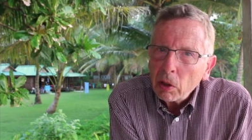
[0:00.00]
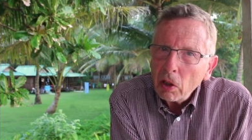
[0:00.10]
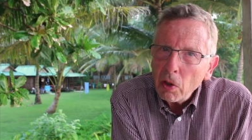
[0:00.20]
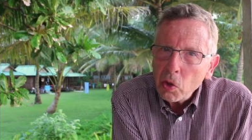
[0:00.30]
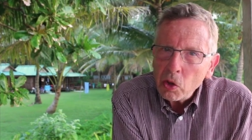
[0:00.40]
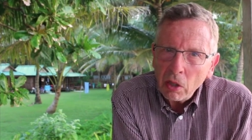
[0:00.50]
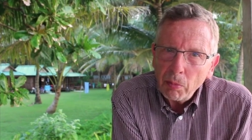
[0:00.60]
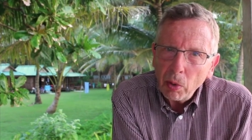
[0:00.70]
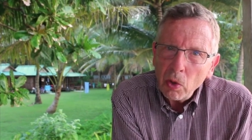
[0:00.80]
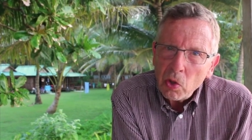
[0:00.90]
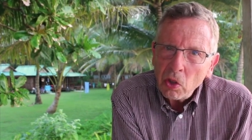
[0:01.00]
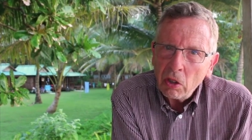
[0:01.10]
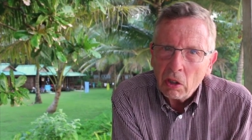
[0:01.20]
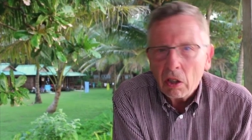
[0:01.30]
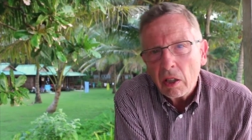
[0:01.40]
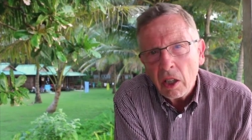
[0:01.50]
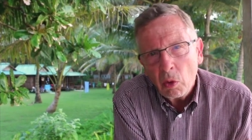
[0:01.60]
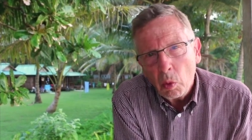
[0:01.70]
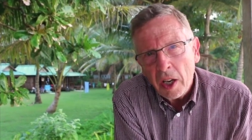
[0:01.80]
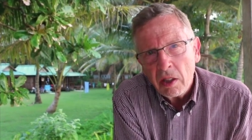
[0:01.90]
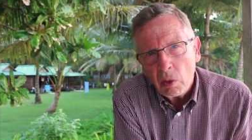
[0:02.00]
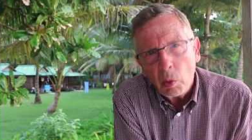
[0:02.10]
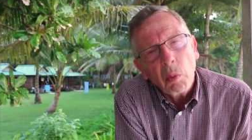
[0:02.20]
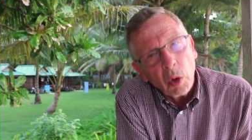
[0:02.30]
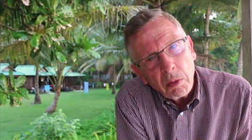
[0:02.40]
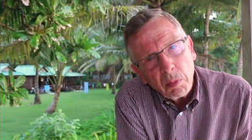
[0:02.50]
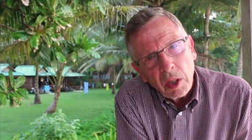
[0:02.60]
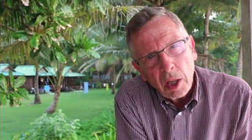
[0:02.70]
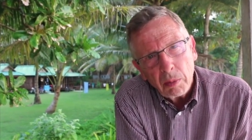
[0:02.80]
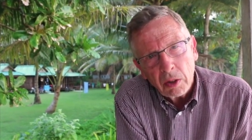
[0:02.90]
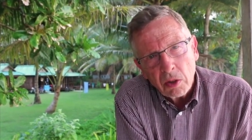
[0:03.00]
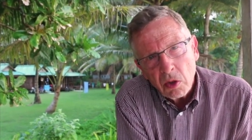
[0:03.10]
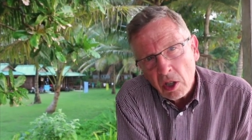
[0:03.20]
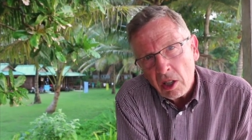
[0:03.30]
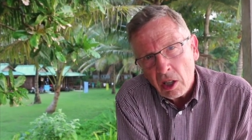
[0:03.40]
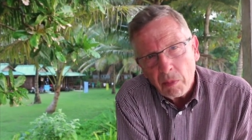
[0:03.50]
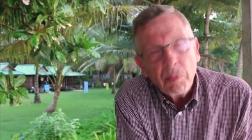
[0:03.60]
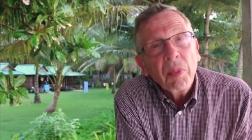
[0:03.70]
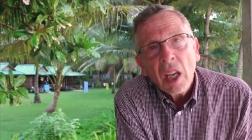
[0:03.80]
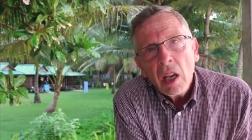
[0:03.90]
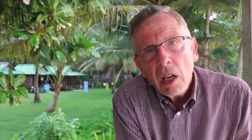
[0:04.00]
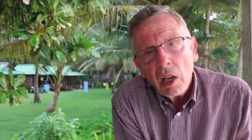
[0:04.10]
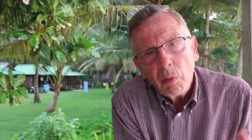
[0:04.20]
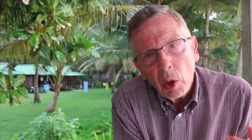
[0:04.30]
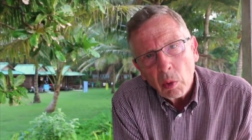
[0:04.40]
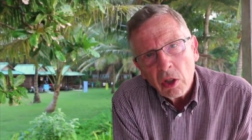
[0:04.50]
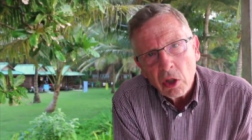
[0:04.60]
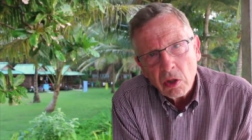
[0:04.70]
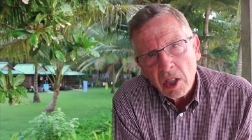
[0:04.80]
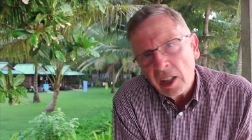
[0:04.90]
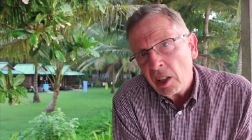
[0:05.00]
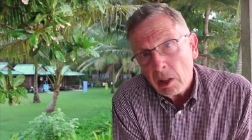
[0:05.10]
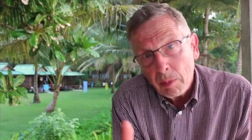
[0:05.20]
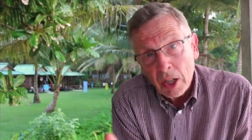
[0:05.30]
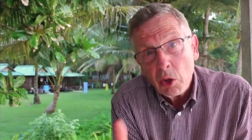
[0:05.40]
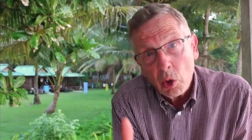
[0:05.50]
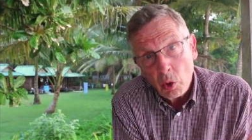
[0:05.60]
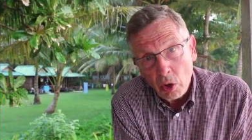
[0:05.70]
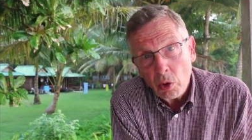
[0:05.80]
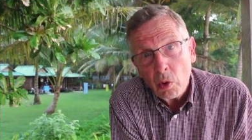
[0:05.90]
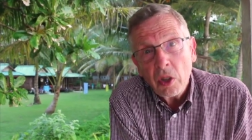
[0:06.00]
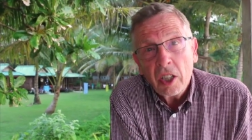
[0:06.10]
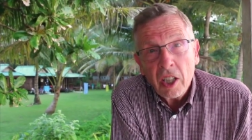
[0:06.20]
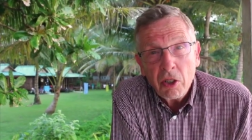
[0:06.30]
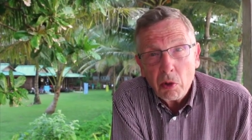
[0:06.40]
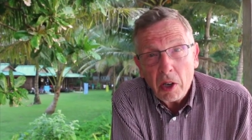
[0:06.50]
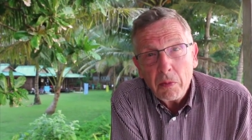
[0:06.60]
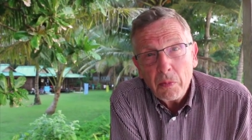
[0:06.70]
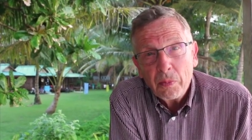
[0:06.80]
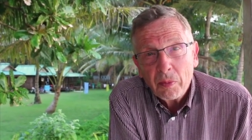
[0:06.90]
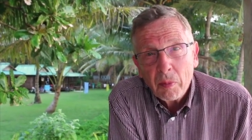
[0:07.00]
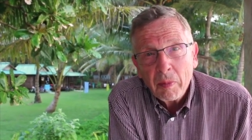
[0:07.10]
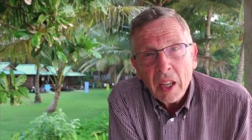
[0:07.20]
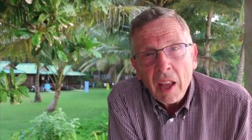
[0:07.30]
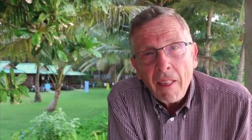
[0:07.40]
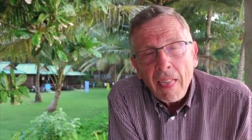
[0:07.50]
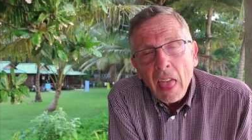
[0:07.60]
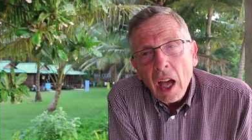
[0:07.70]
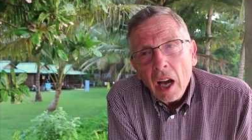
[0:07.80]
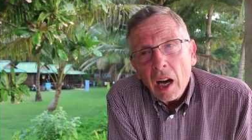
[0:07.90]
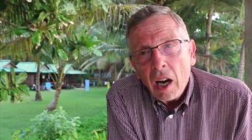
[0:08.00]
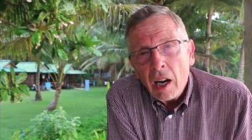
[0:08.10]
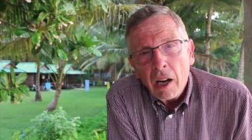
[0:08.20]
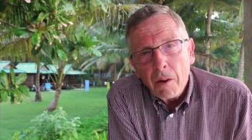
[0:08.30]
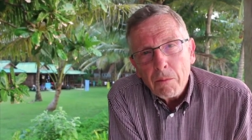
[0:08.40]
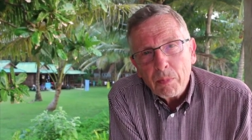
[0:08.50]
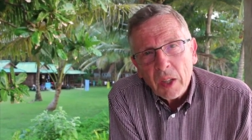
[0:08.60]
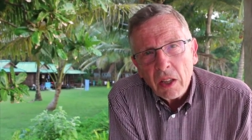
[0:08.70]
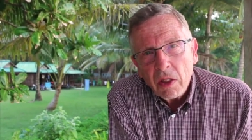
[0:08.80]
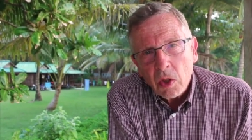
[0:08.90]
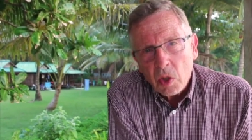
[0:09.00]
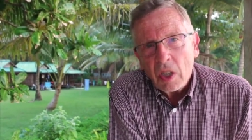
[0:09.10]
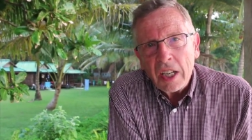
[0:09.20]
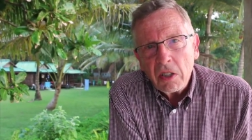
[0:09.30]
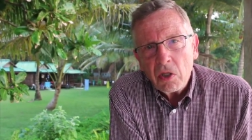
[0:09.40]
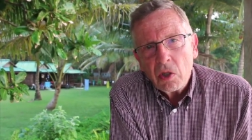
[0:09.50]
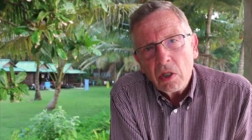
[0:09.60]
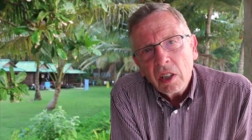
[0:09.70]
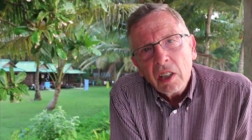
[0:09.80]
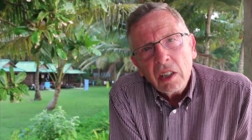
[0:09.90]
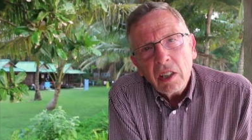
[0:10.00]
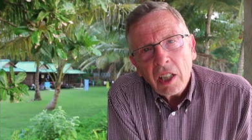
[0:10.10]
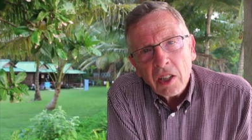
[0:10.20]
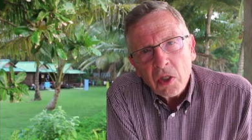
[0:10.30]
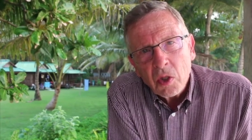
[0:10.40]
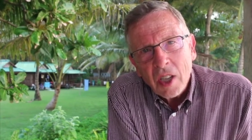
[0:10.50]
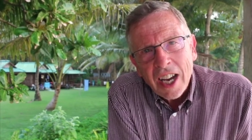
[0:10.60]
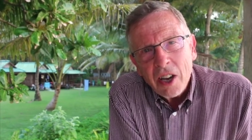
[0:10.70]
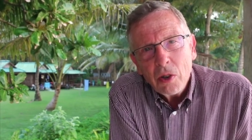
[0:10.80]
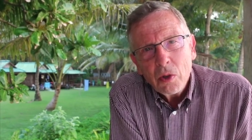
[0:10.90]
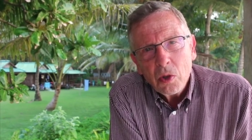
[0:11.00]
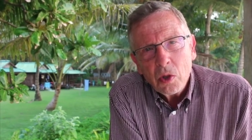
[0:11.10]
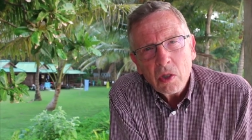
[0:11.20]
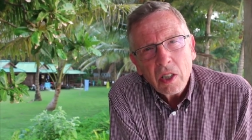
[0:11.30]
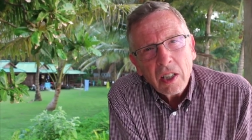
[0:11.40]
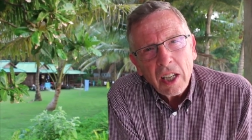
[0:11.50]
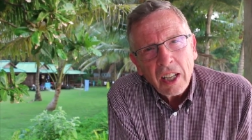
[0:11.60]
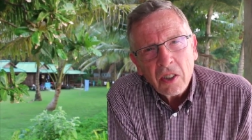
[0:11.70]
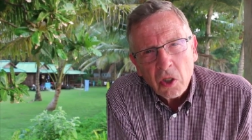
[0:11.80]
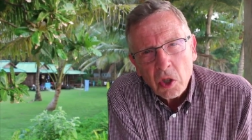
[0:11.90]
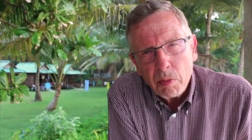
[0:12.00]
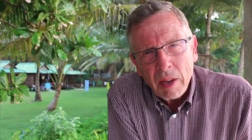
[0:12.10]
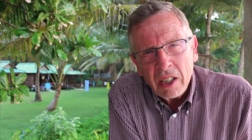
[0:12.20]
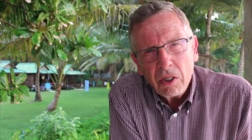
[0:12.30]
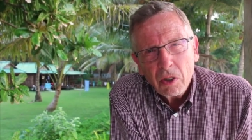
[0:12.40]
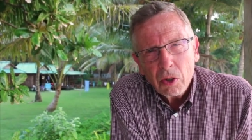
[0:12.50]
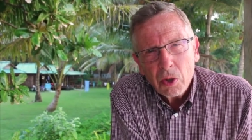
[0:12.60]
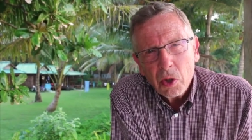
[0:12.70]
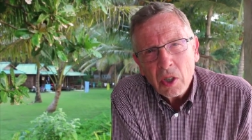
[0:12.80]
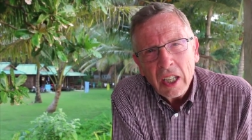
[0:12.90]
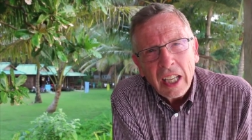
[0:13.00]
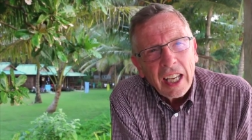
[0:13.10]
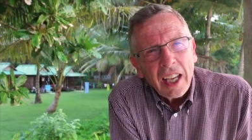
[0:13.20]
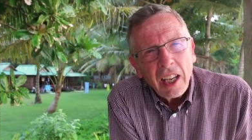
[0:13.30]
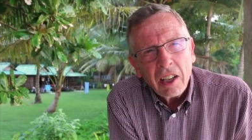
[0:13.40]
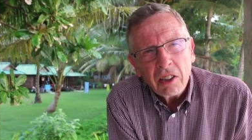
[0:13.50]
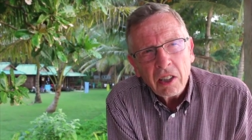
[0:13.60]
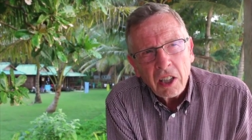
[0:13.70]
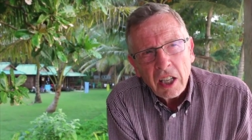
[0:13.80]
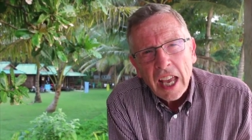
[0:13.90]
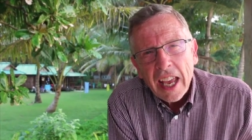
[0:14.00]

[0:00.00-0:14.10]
close and personal in a way that you wouldn't be able to see them if you were just taking a bus tour through the country. Yeah. Uh, the sights and the sounds and the smells and the